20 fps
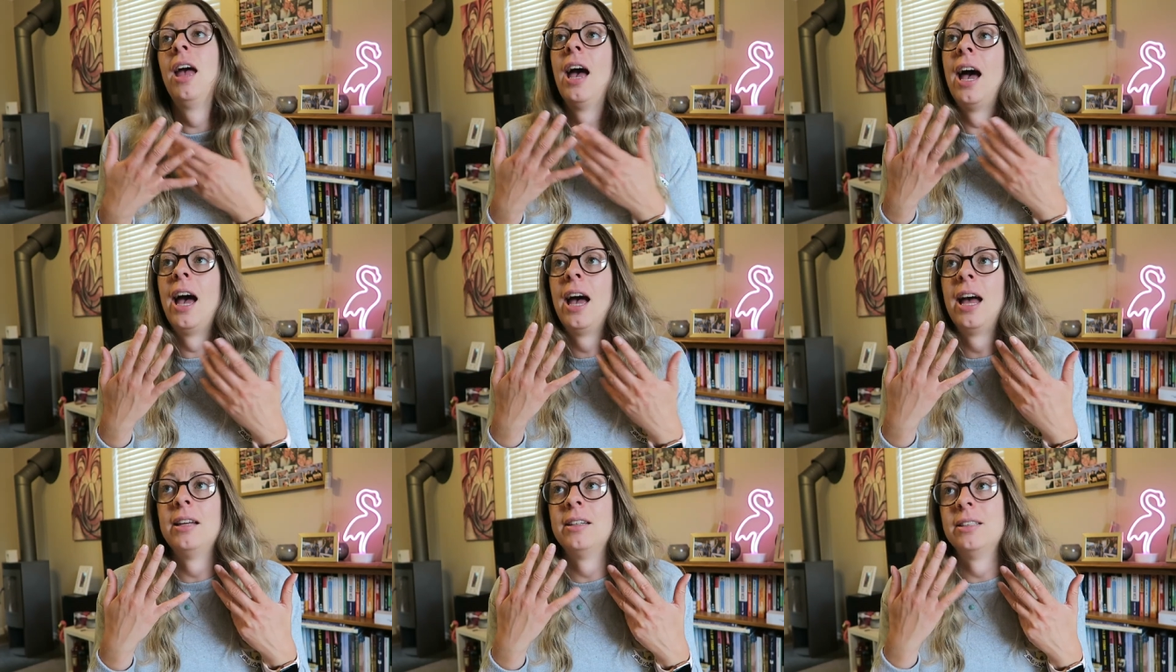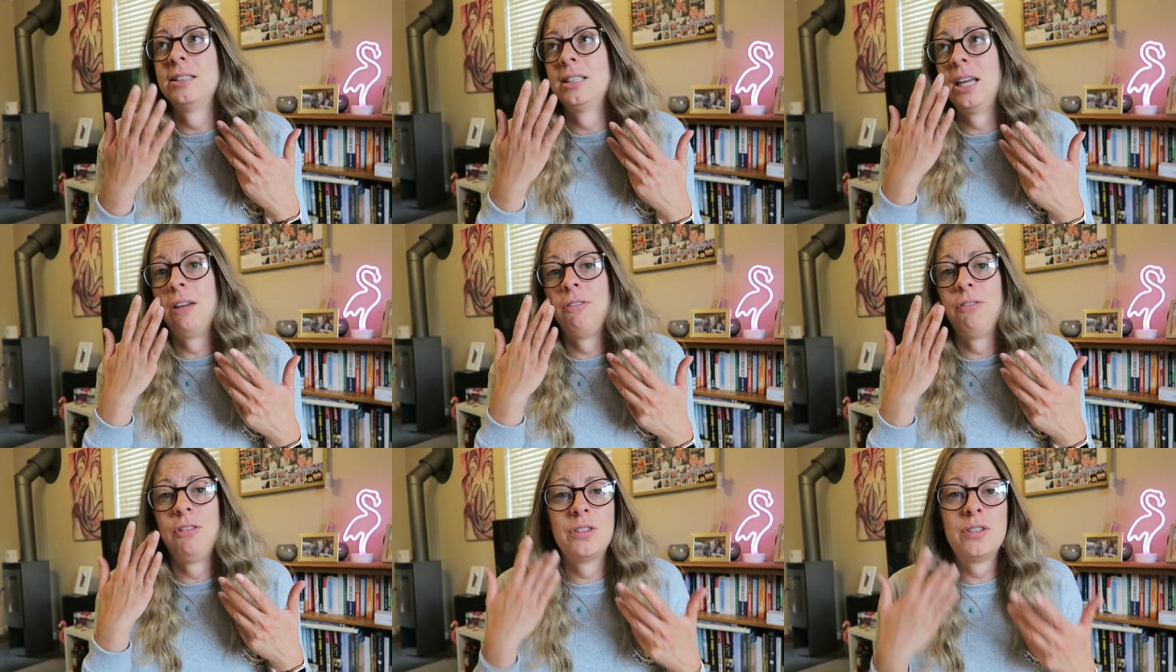And
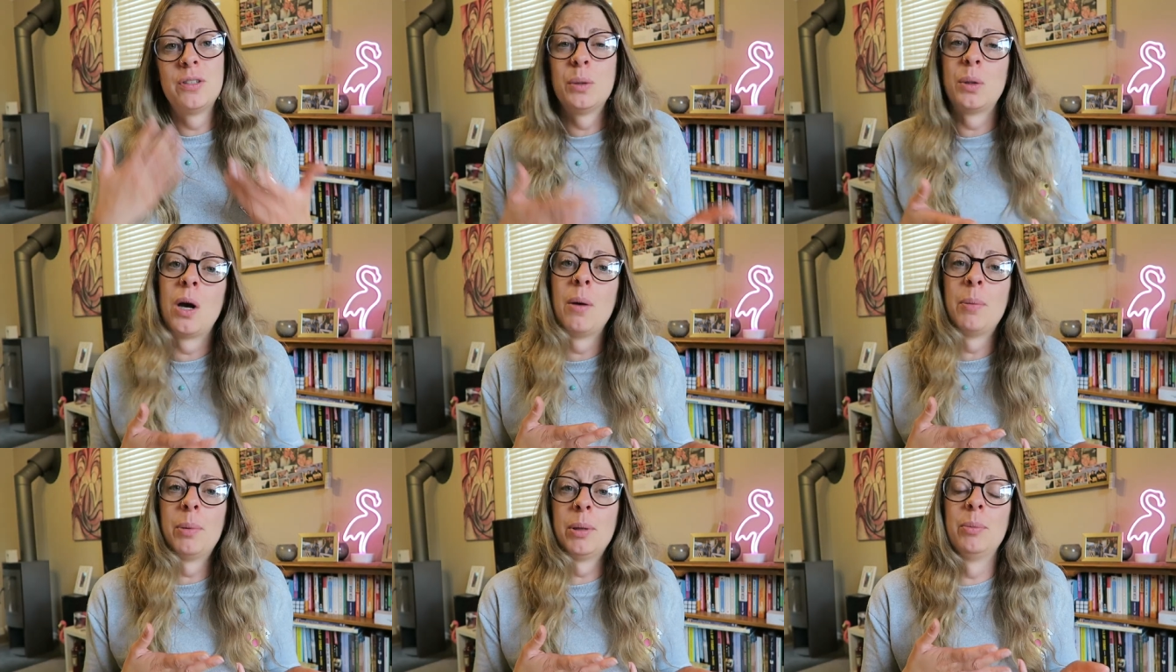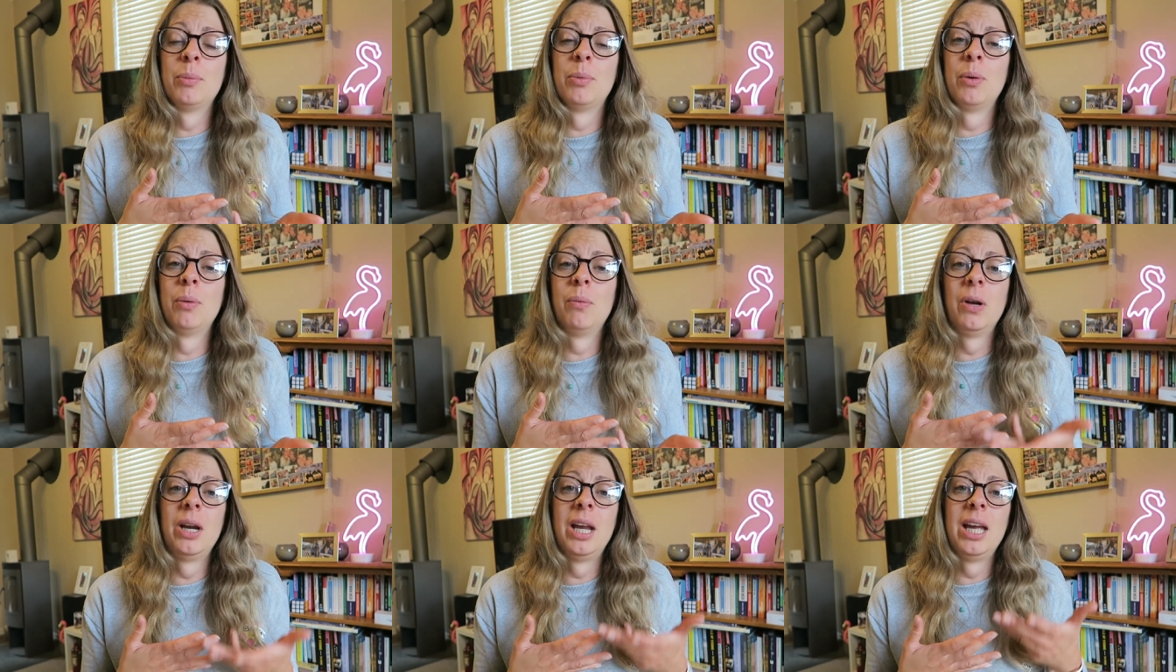if you still can't
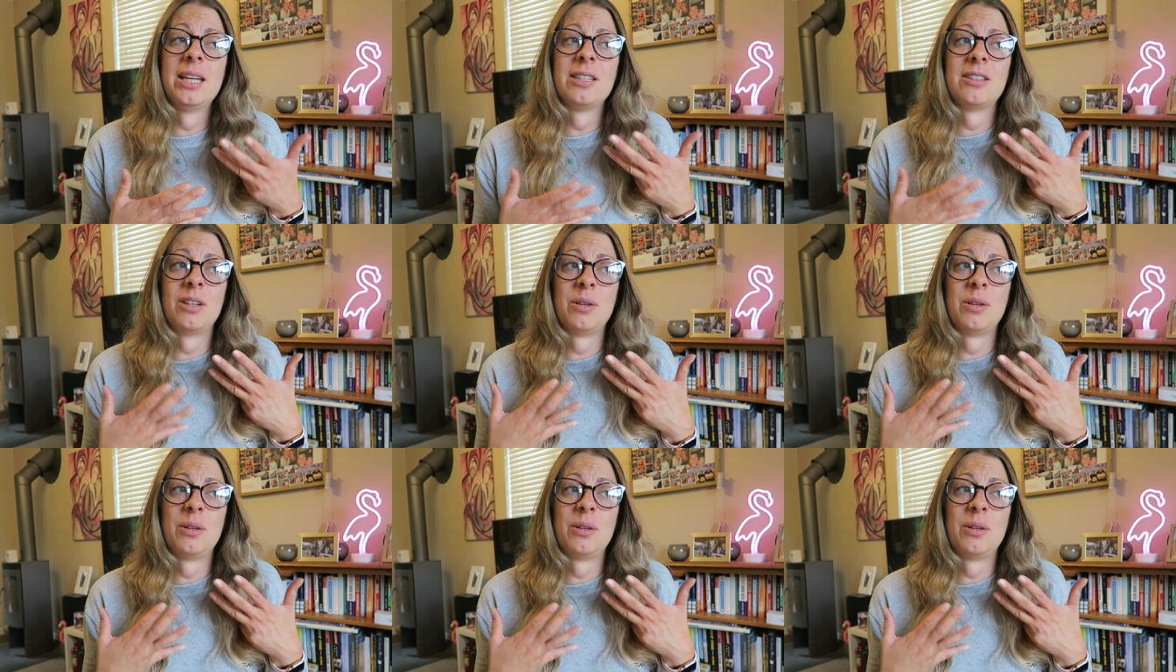pinpoint what it is,